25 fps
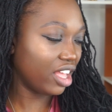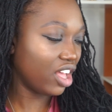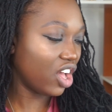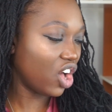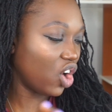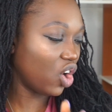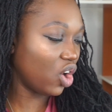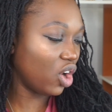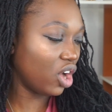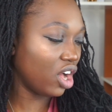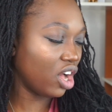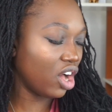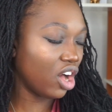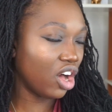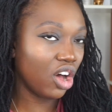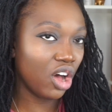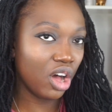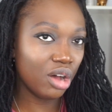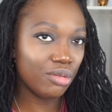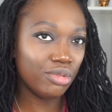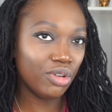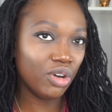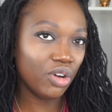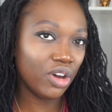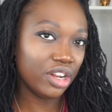
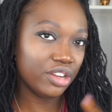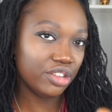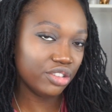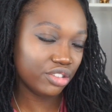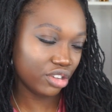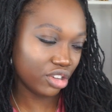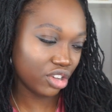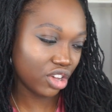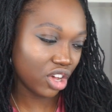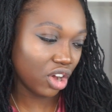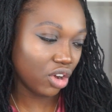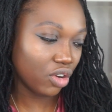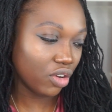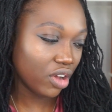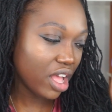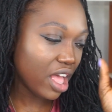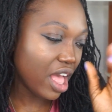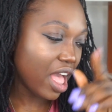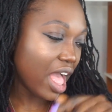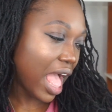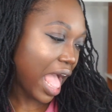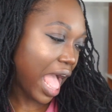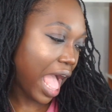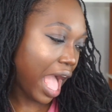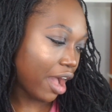Jojoba oil, you can go.
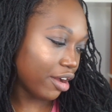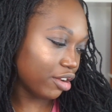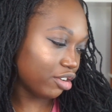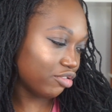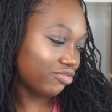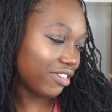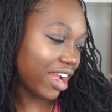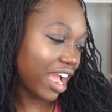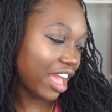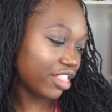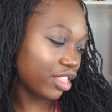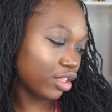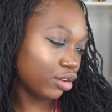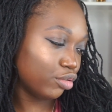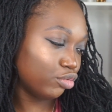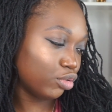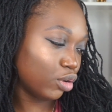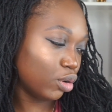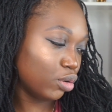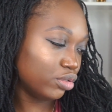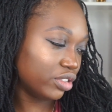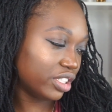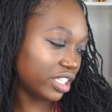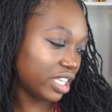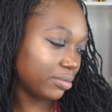I would rather
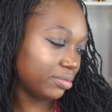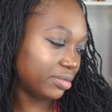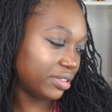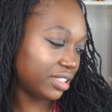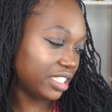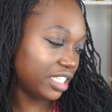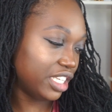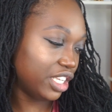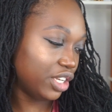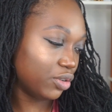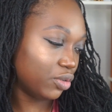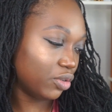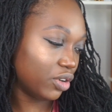rosehip seed